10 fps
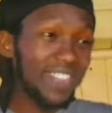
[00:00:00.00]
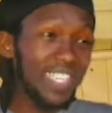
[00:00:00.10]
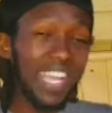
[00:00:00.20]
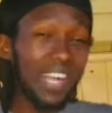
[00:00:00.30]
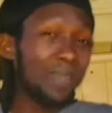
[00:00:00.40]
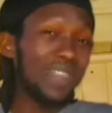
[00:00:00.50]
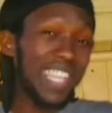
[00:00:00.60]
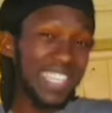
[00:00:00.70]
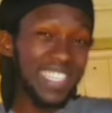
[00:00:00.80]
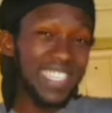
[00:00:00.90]
to help
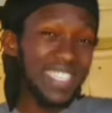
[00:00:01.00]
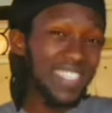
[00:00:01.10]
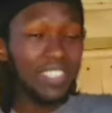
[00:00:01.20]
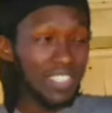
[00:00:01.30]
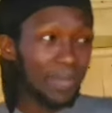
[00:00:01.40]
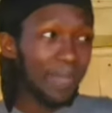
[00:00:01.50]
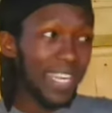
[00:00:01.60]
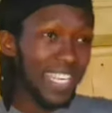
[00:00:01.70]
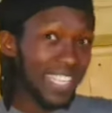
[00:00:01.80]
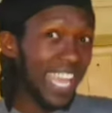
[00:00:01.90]
Dixon,
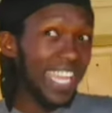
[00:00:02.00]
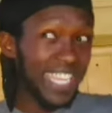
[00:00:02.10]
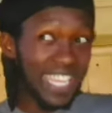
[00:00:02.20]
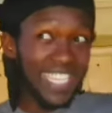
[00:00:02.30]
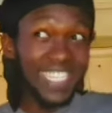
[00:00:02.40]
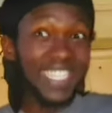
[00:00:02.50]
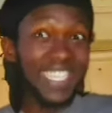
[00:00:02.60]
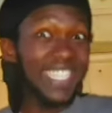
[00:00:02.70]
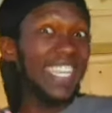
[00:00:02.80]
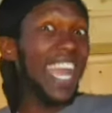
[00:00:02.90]
somebody that is
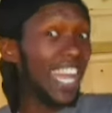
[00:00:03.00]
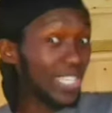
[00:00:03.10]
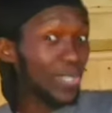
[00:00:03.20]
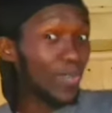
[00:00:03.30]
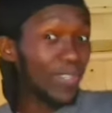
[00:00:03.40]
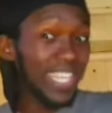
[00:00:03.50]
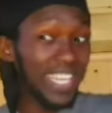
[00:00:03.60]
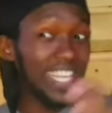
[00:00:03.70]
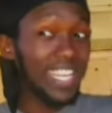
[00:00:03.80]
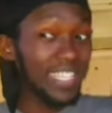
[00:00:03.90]
an asshole,
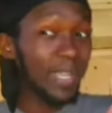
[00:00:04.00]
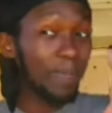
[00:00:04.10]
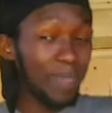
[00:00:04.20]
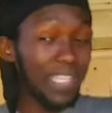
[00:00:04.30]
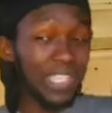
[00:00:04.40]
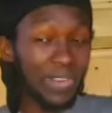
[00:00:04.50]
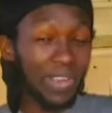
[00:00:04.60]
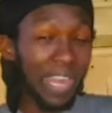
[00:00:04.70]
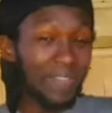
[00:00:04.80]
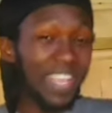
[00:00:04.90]
that is a piece of
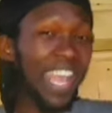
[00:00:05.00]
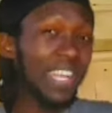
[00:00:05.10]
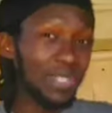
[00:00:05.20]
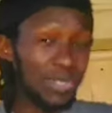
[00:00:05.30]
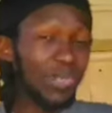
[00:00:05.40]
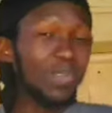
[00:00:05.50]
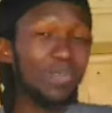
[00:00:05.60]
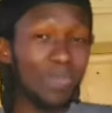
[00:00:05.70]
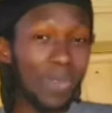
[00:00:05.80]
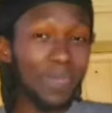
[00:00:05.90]
crap at
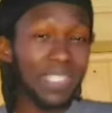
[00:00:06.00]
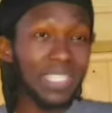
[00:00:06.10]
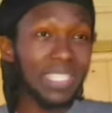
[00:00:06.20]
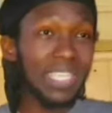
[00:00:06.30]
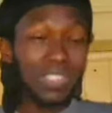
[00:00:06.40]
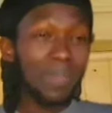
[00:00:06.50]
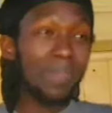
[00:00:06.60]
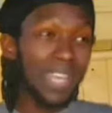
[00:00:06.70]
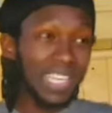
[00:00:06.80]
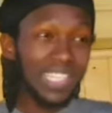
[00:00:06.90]
certain moments,
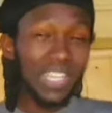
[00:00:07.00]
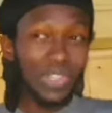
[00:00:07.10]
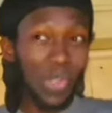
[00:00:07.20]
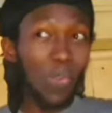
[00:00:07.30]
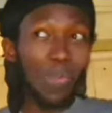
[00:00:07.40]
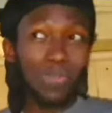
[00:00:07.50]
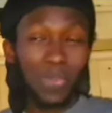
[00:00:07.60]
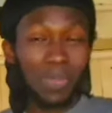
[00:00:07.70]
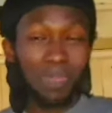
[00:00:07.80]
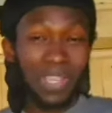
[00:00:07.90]
somebody that no one
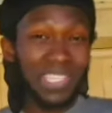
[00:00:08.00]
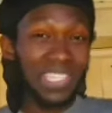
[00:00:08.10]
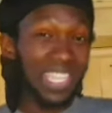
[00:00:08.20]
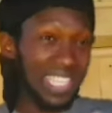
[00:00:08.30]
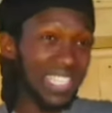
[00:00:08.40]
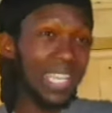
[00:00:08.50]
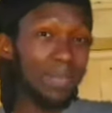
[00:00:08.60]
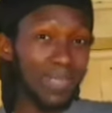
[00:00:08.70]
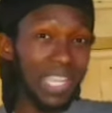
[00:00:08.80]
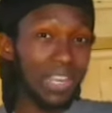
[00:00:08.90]
would miss
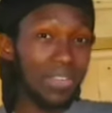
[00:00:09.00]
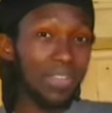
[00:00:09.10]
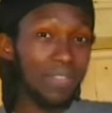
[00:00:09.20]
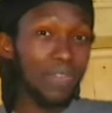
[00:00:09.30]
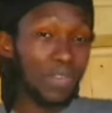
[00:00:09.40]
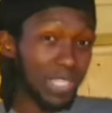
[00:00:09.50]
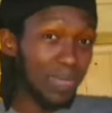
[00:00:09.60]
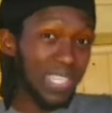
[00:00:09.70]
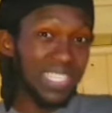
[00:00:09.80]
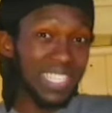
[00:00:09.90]
except Daryl, of course,
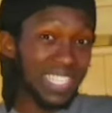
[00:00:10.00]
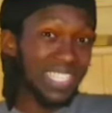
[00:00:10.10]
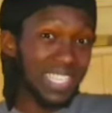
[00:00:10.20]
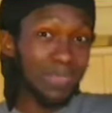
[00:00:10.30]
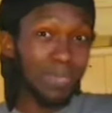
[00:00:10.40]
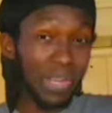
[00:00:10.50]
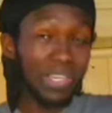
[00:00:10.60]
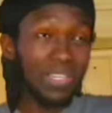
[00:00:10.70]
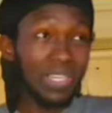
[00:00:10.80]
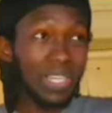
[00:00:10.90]
because it's his
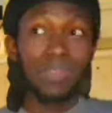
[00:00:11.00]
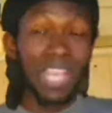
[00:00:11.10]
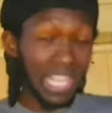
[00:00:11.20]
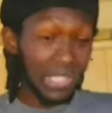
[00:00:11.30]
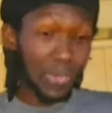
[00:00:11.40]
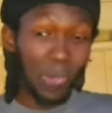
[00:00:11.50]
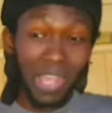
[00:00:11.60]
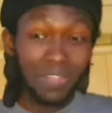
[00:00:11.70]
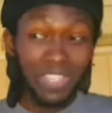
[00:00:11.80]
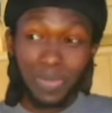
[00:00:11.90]
brother. His
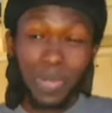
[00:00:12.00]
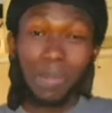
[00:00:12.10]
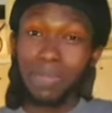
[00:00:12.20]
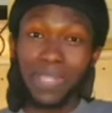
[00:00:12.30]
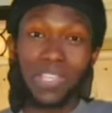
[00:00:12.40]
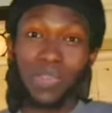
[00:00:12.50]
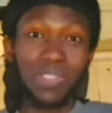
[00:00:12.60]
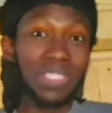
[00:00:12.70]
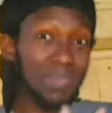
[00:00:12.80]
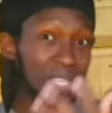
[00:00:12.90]
wife is probably
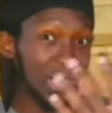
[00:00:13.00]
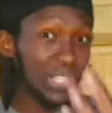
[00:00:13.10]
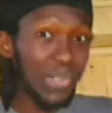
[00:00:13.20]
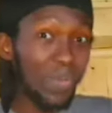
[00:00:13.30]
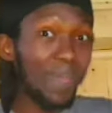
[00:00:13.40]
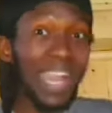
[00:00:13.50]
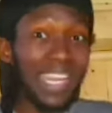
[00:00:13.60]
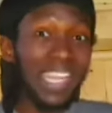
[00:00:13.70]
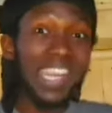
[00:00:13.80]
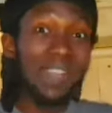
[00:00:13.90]
going to be so mad
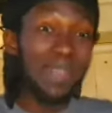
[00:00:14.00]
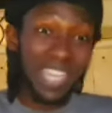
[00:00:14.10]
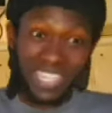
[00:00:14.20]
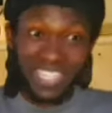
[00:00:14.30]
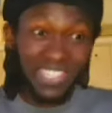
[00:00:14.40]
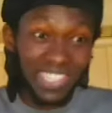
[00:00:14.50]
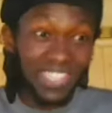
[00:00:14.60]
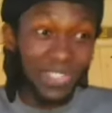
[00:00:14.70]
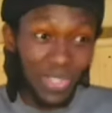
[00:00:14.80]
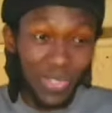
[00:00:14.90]
at him, and his
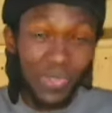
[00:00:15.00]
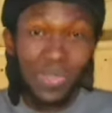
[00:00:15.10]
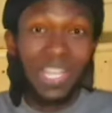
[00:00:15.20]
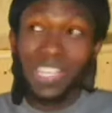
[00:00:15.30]
son too.